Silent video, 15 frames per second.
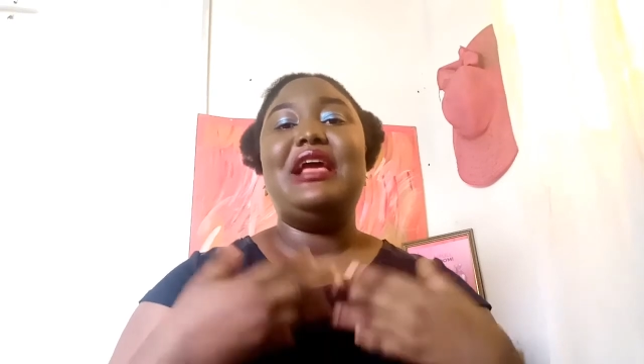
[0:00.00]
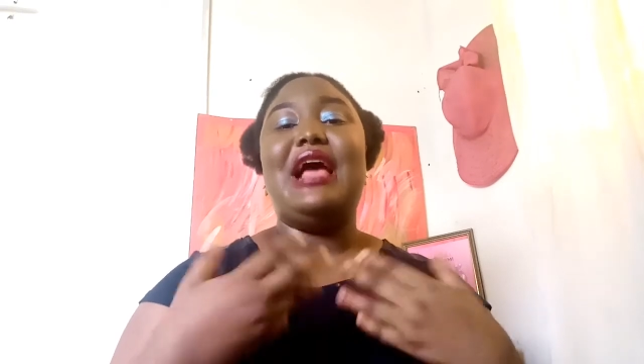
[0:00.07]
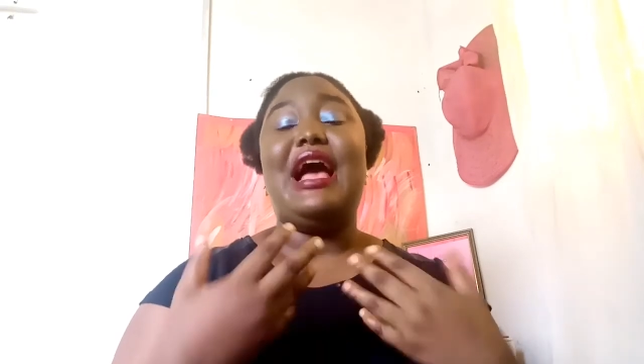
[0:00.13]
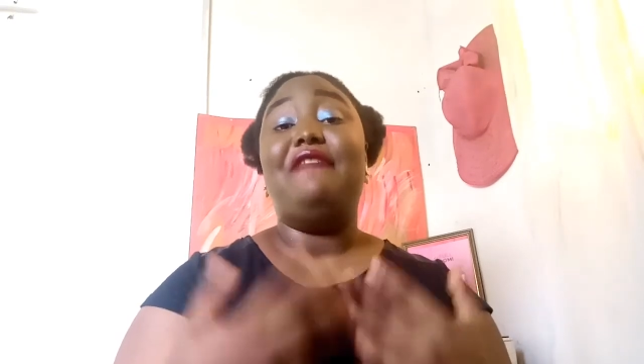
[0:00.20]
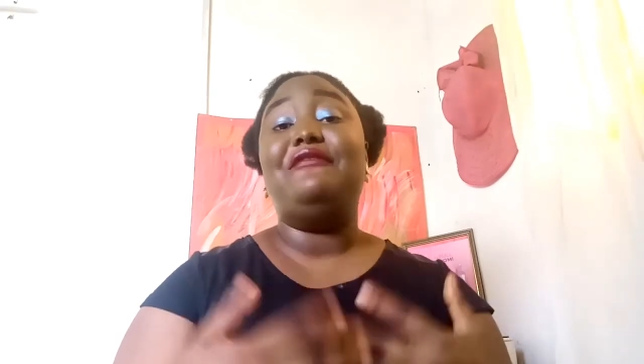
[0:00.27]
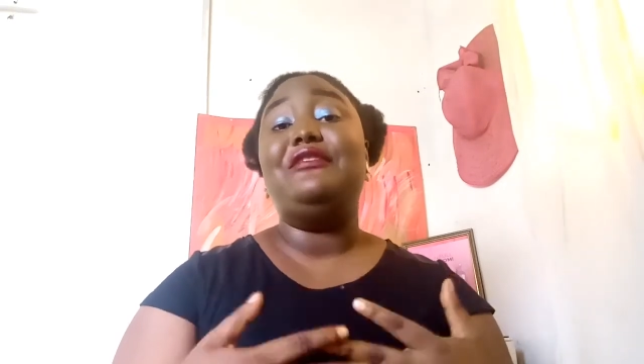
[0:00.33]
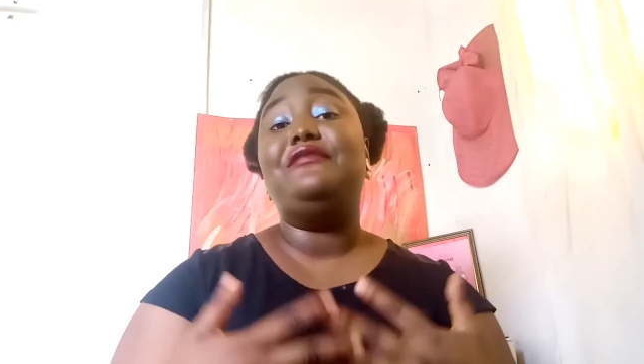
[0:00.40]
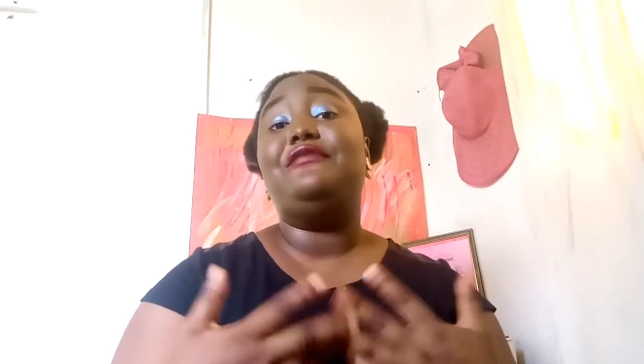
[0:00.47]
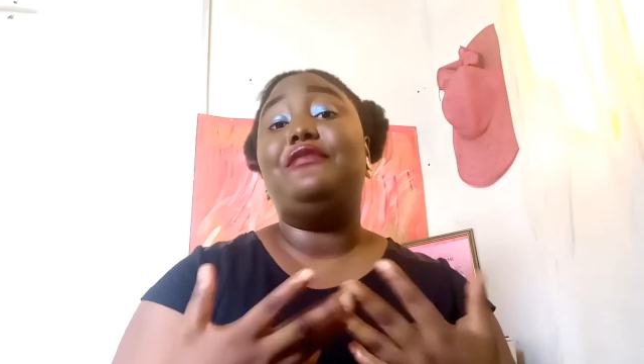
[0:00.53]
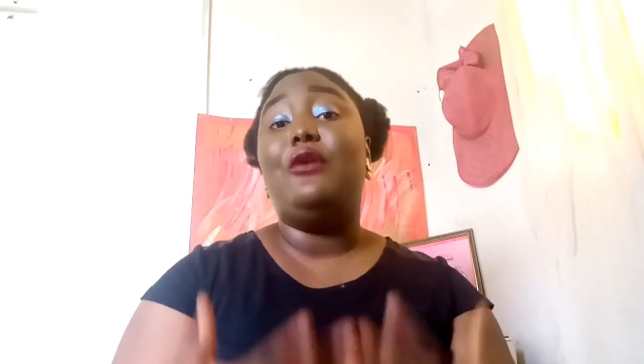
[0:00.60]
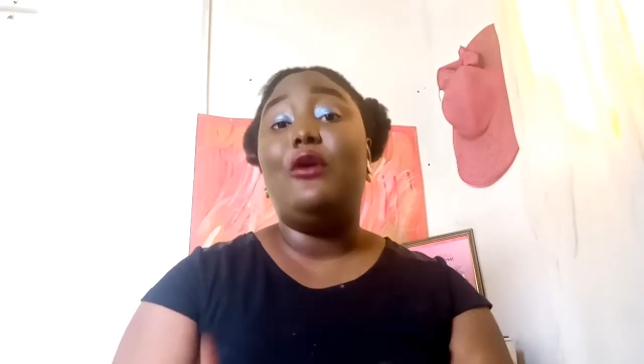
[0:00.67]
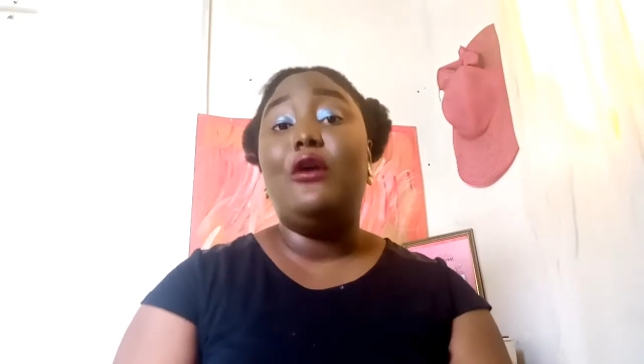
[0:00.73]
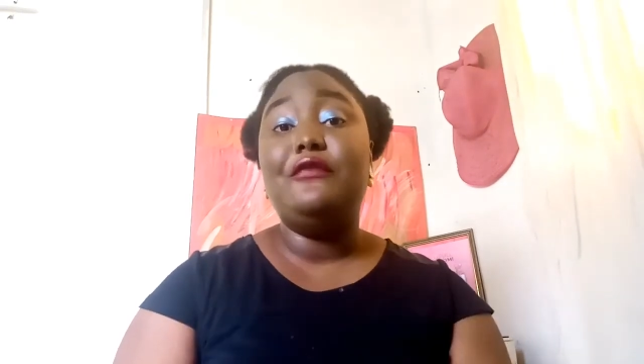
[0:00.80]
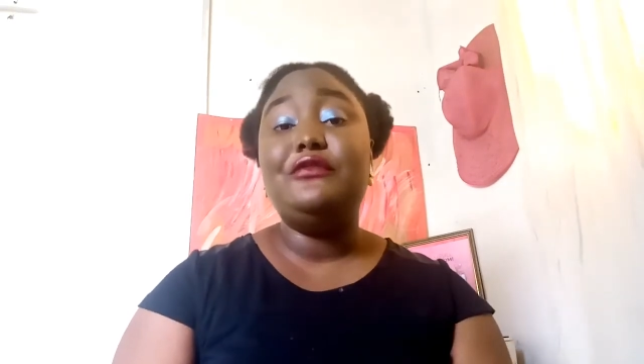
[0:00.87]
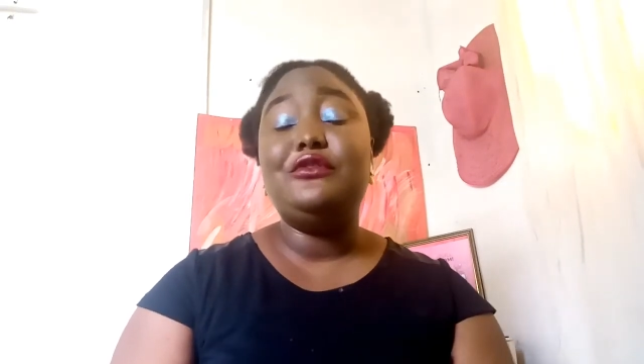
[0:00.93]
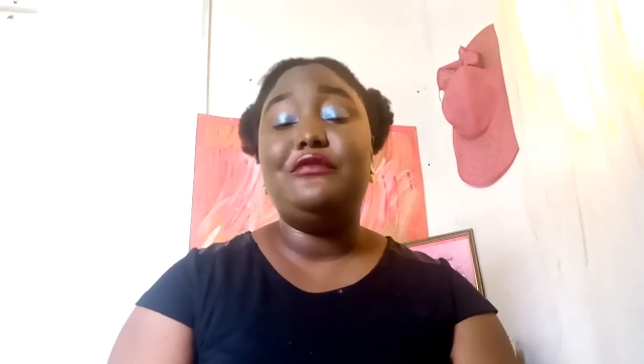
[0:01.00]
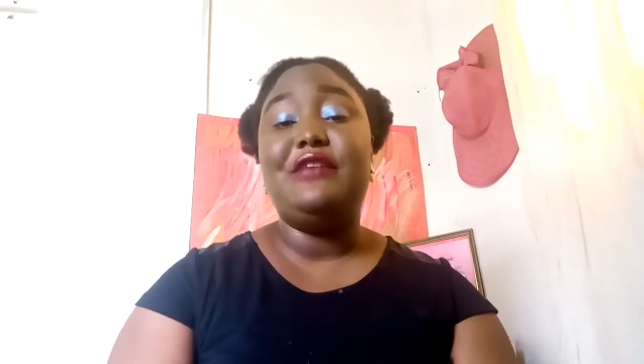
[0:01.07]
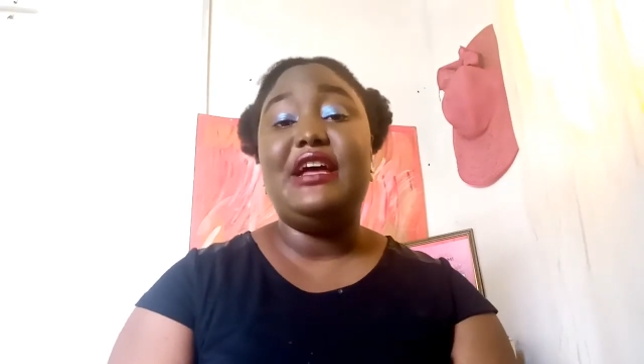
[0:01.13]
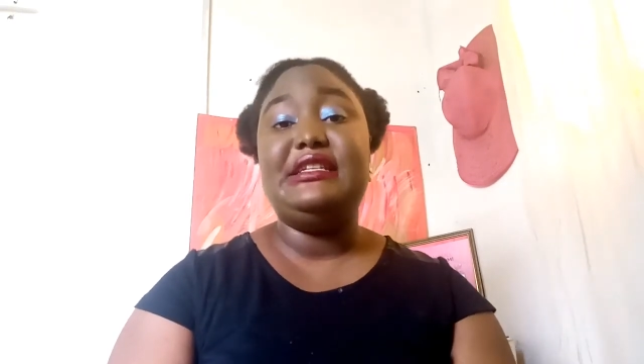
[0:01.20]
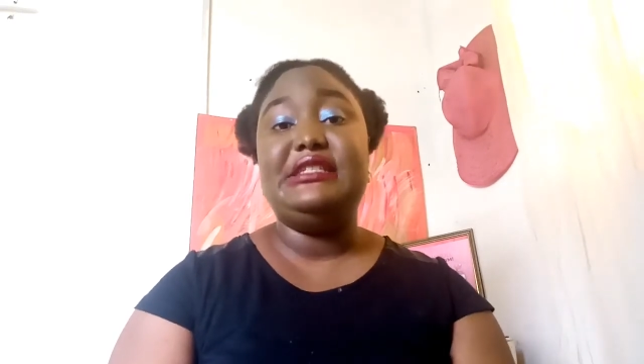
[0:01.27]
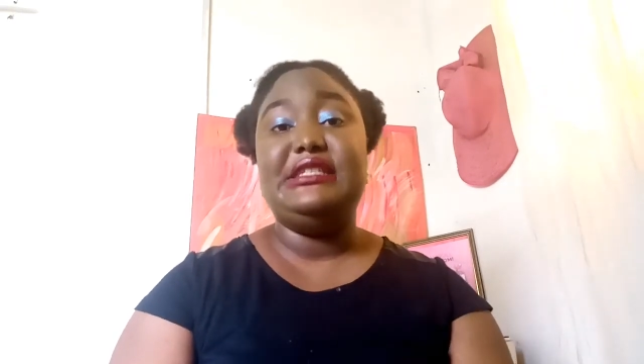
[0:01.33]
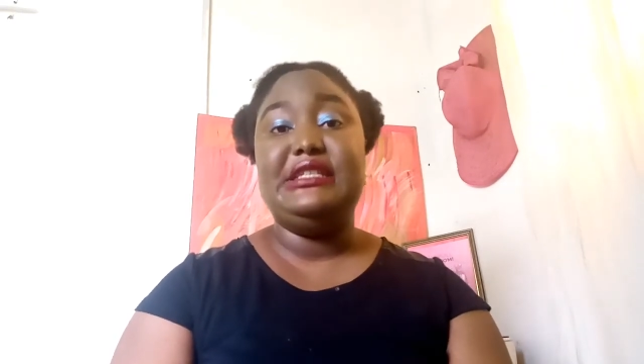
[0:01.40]
have evolved
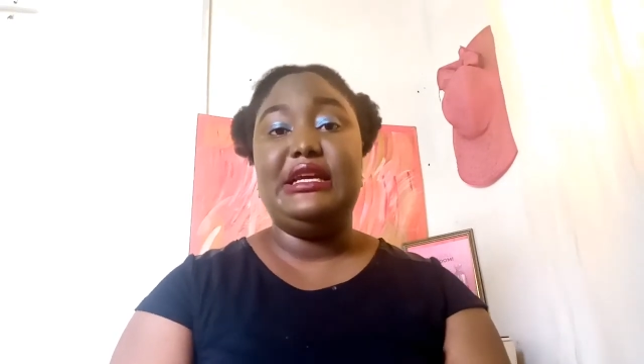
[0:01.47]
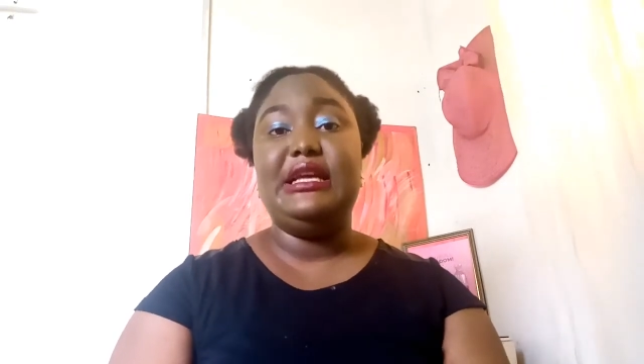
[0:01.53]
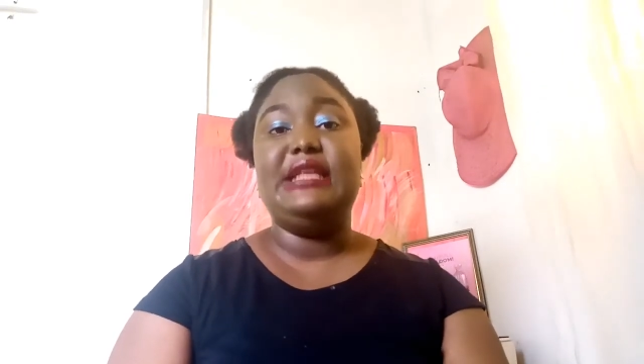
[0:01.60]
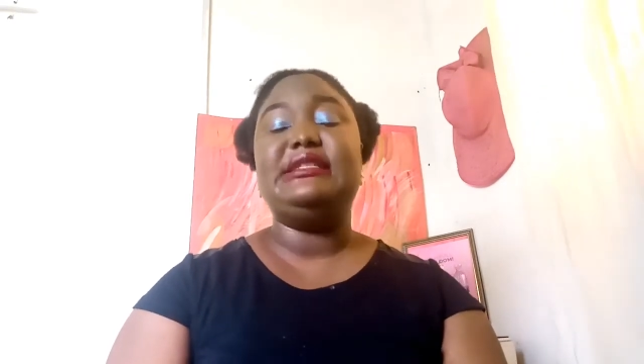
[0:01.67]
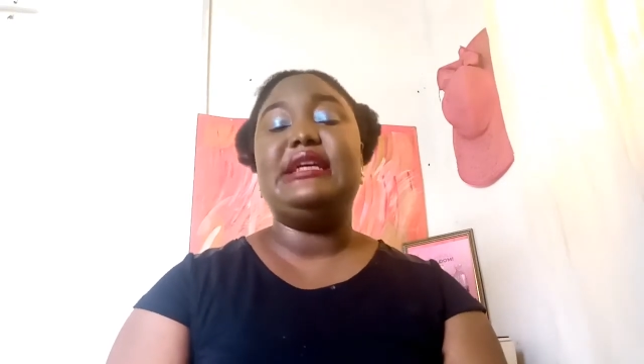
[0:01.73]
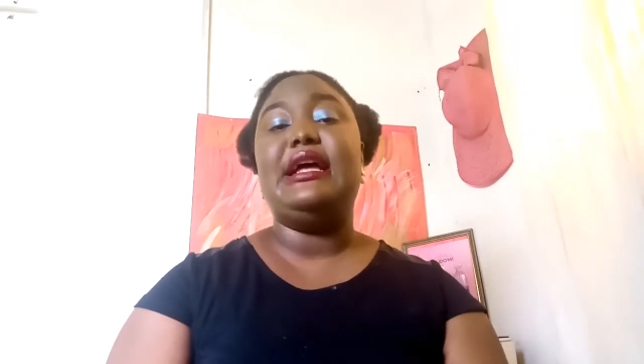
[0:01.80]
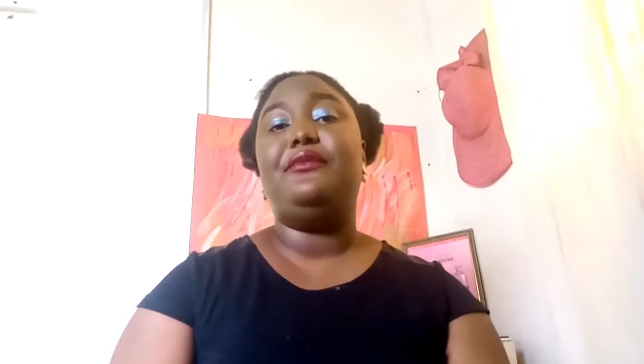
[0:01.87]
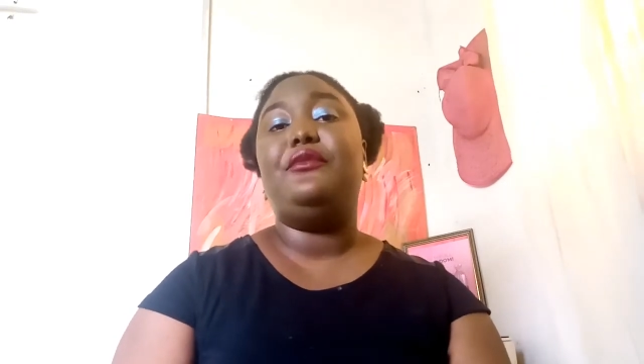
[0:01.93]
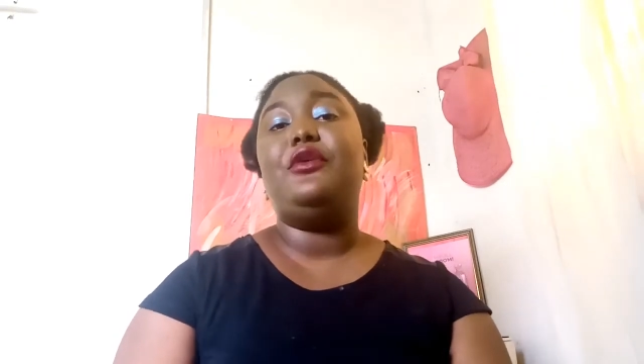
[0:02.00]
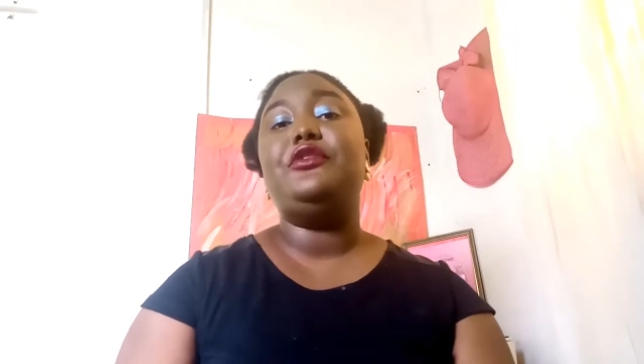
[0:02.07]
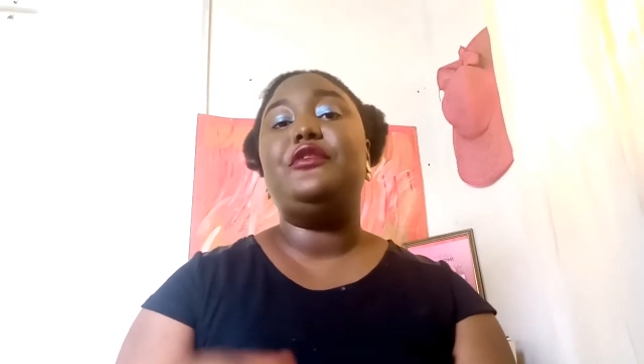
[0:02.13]
over the years and one